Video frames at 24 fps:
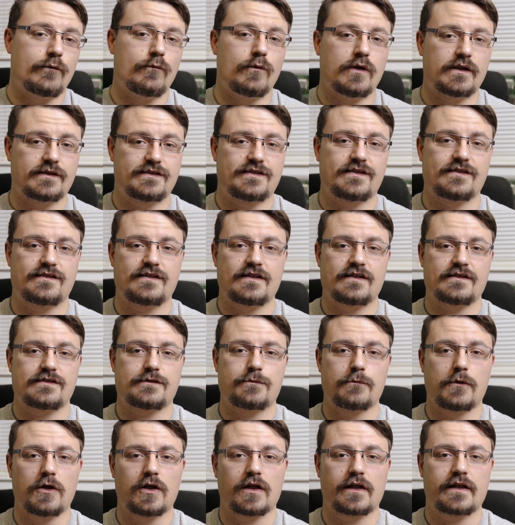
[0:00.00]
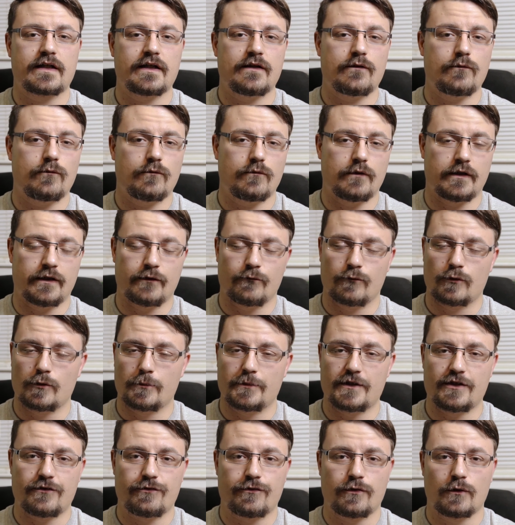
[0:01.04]
Once this hits market, it will
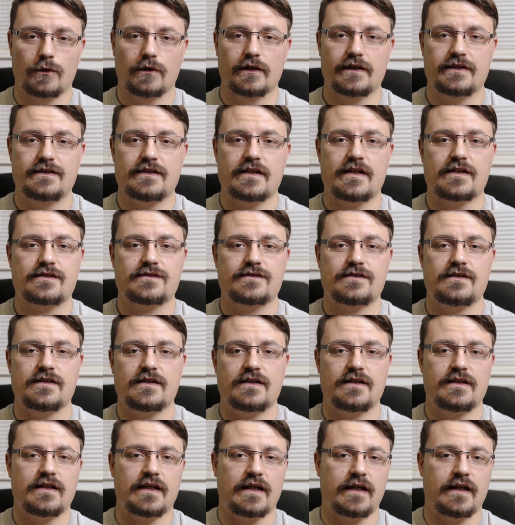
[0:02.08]
be fully tested,